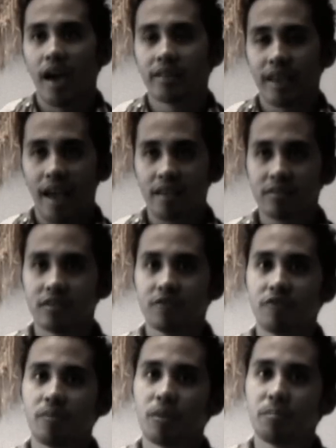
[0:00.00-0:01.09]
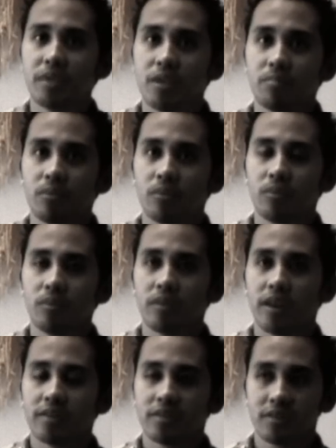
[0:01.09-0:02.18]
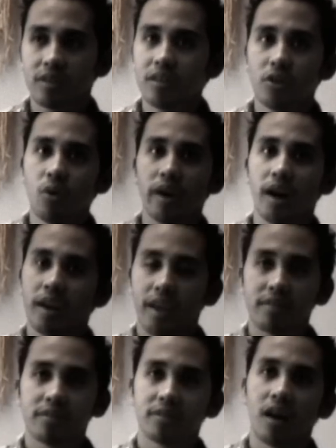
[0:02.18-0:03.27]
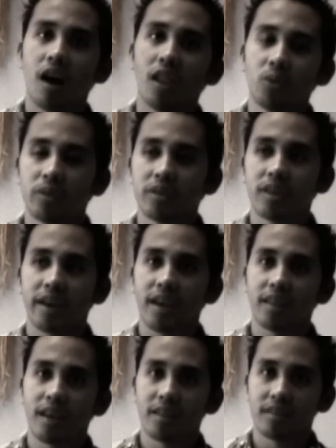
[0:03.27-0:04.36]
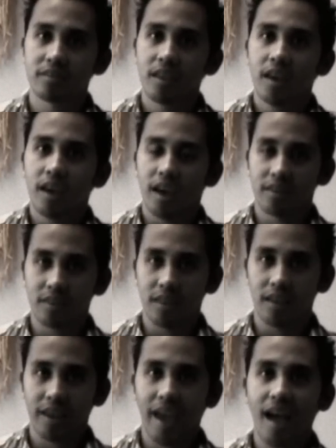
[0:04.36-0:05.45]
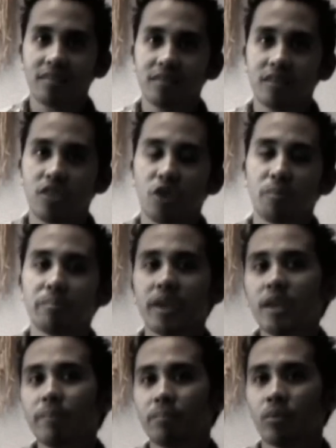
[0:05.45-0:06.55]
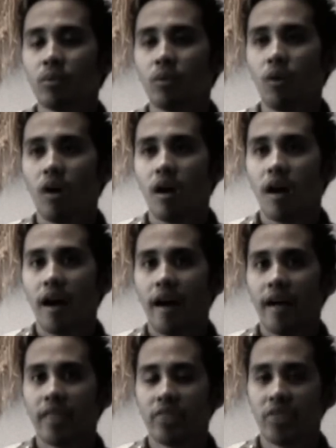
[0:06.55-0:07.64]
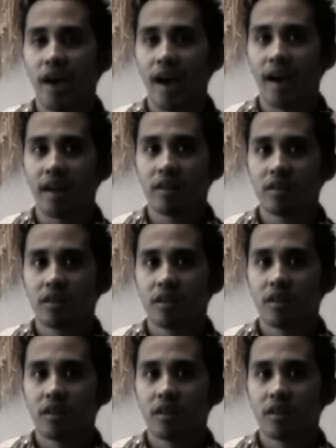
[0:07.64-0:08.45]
and cast it from the people. It's still going against the Hollywood. Like it casted the people that